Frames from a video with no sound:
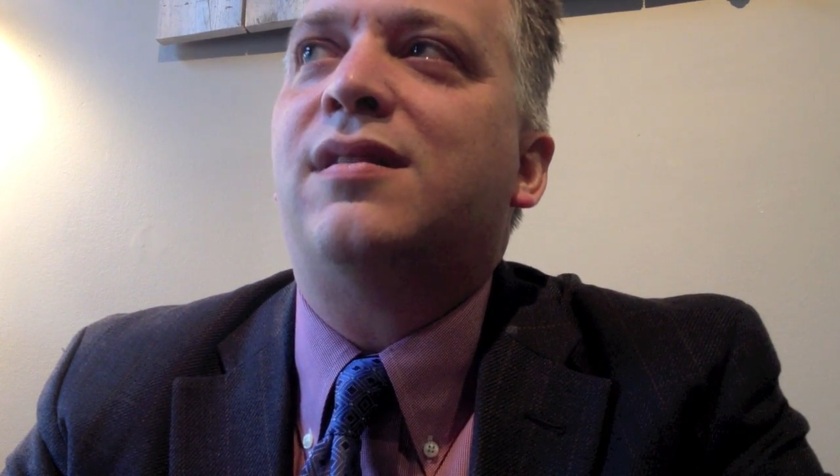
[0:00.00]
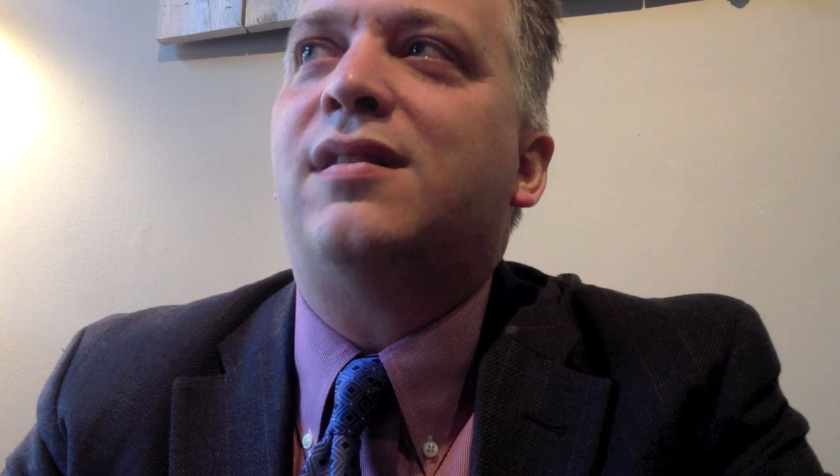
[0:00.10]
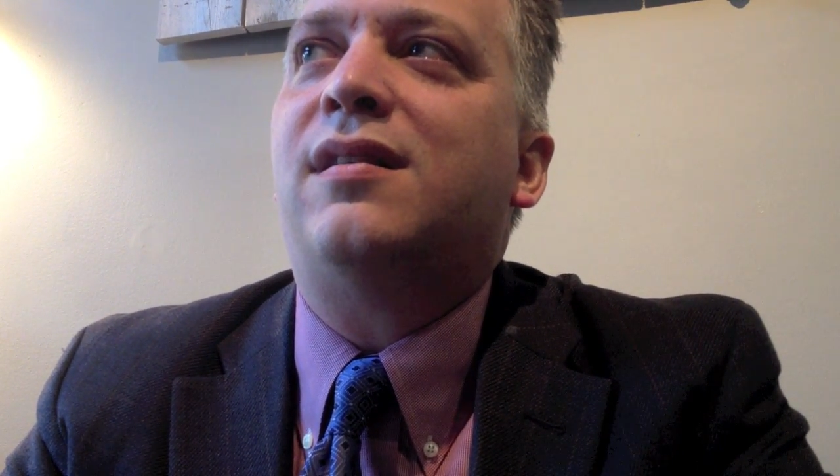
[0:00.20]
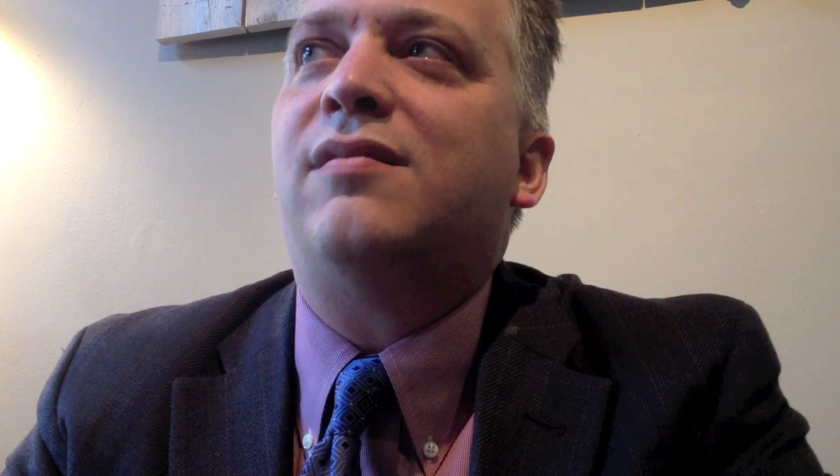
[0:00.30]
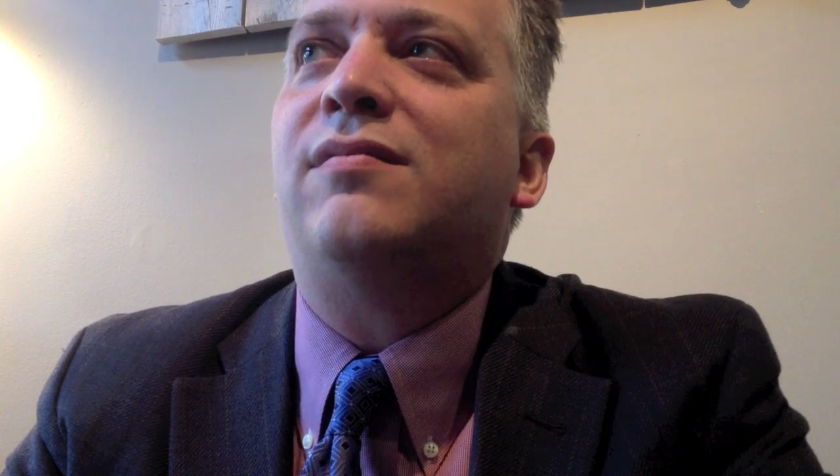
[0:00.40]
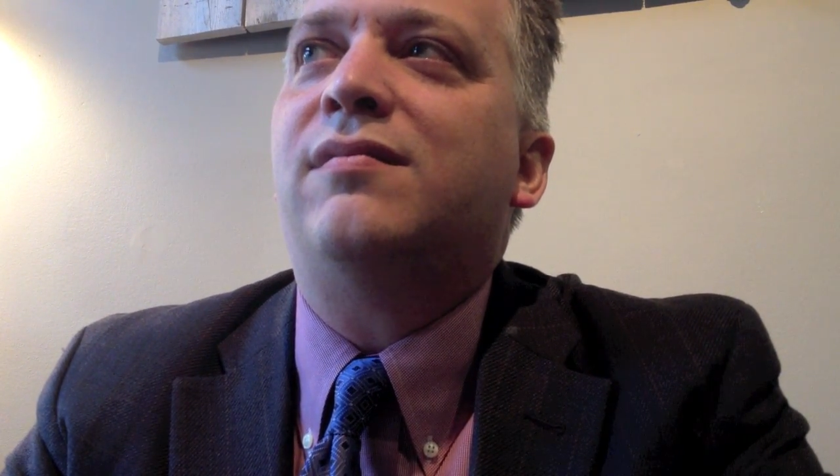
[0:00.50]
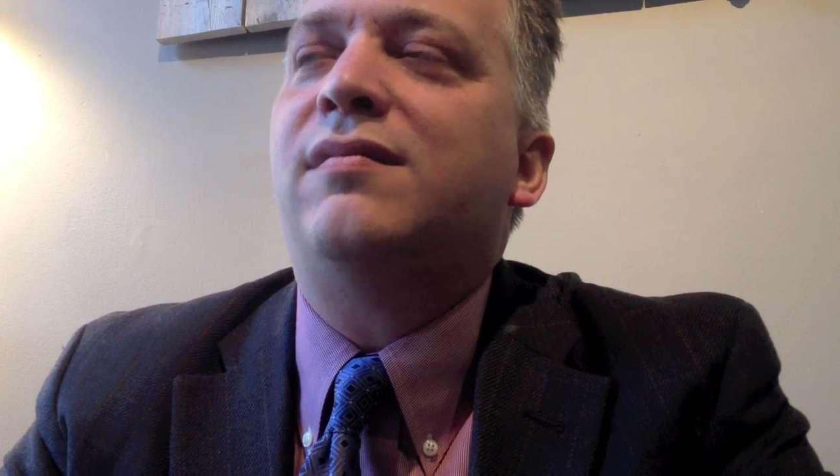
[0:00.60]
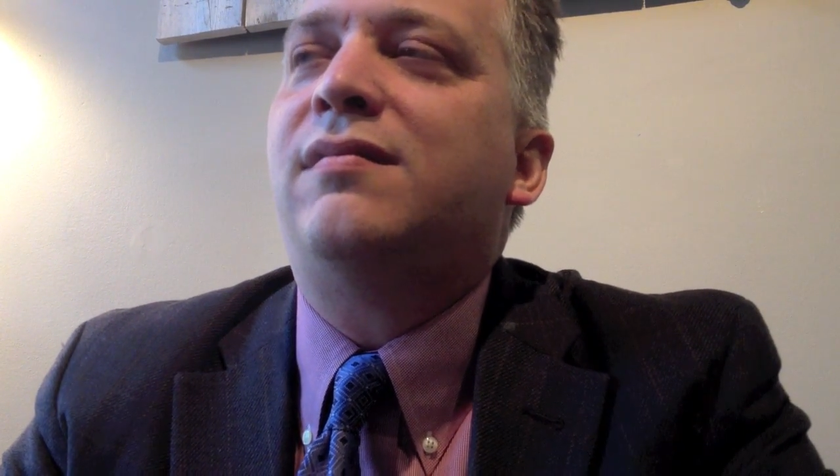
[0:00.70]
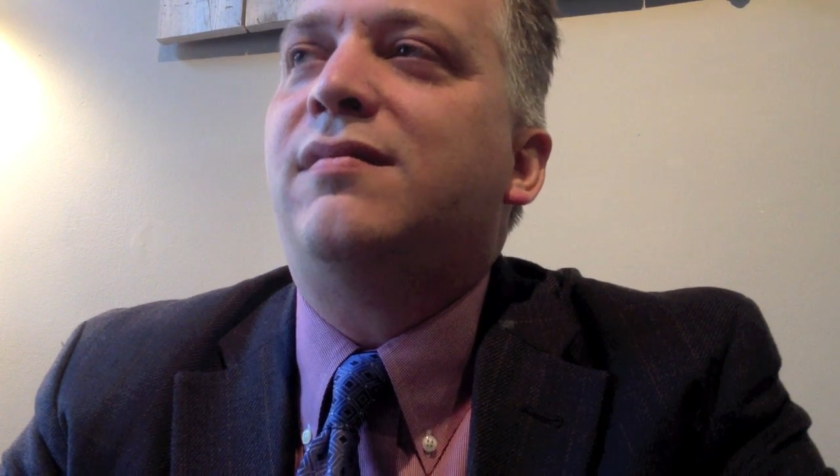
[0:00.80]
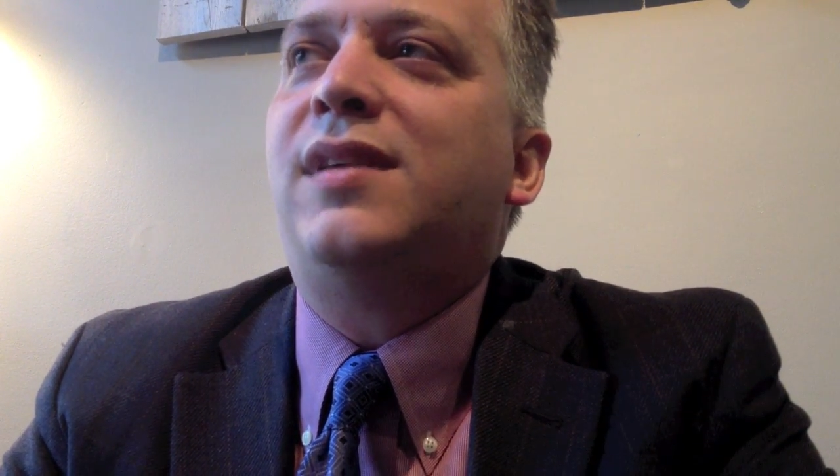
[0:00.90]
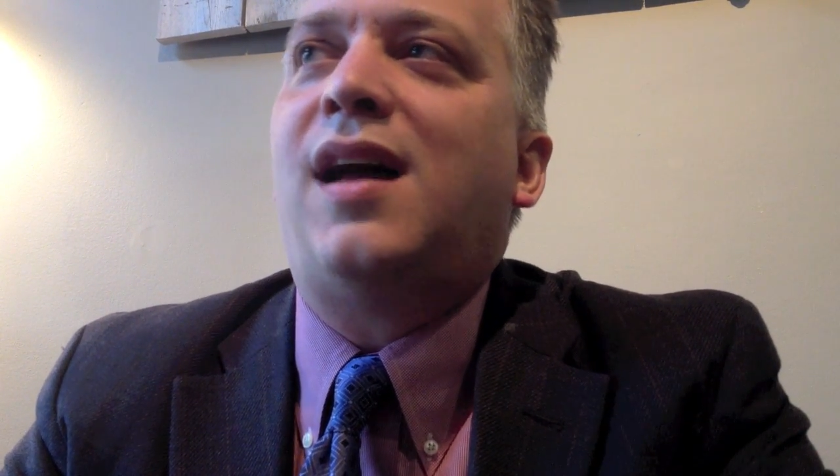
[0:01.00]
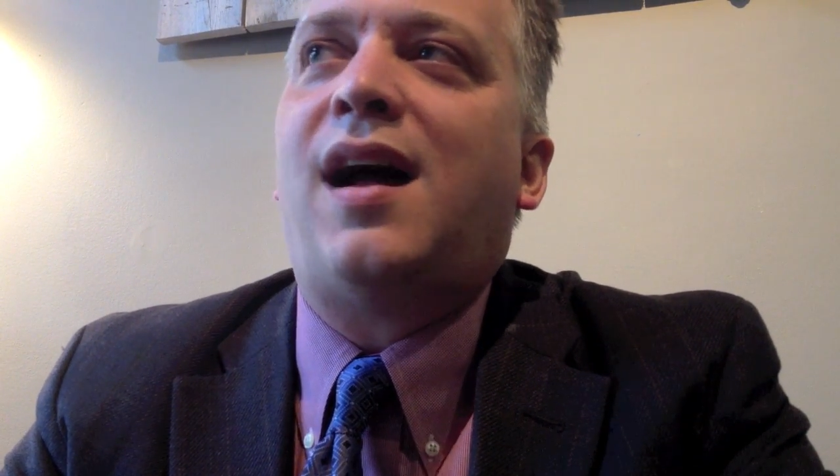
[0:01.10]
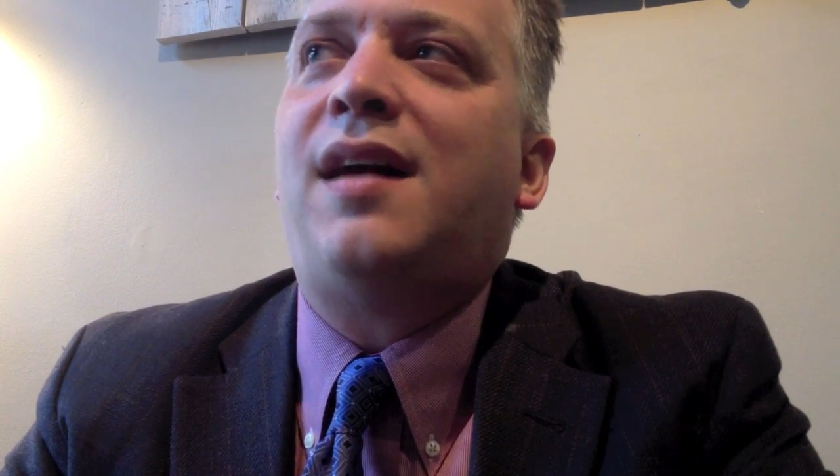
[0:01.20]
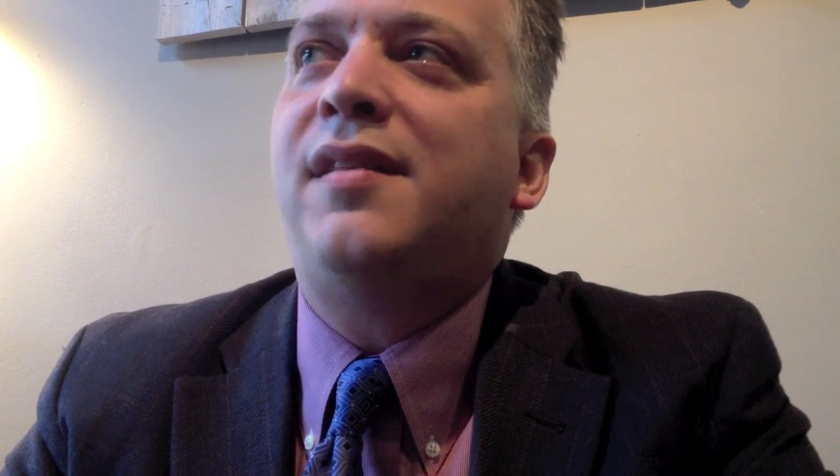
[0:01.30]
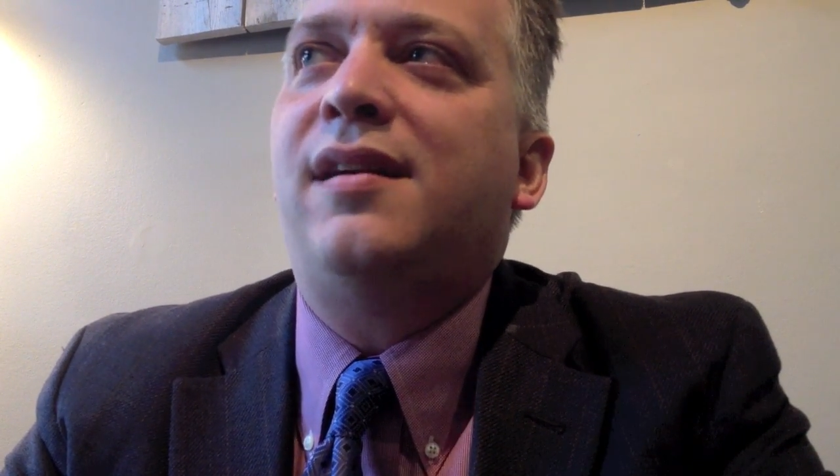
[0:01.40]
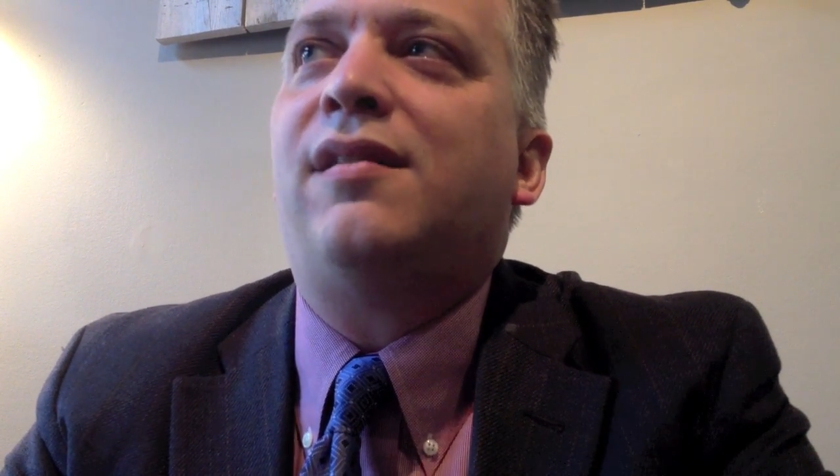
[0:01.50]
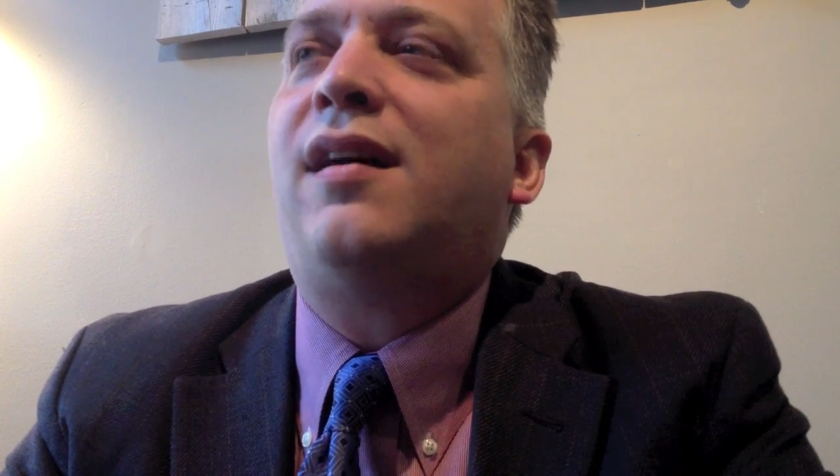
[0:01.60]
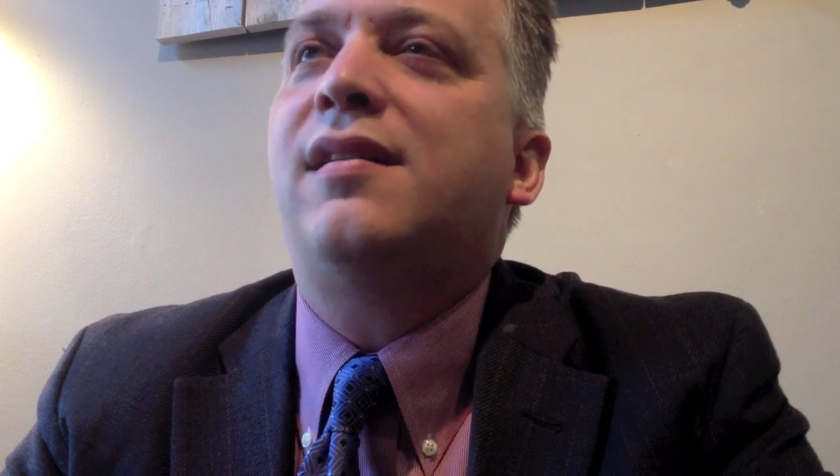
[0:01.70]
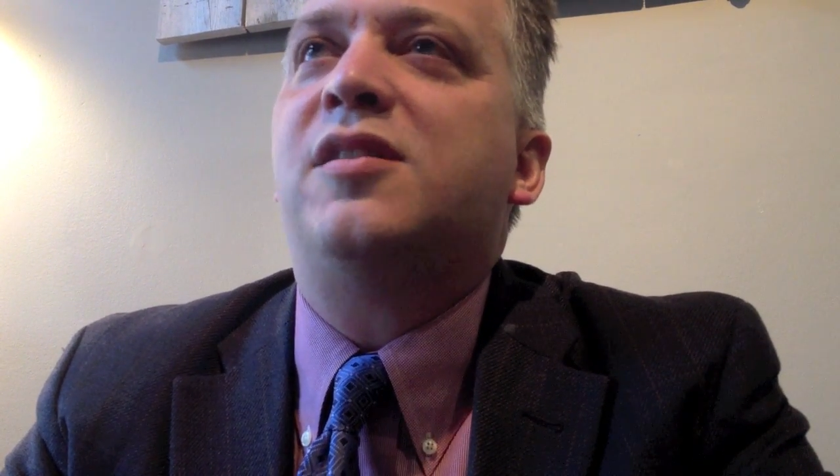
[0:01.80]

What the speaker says: I think a lot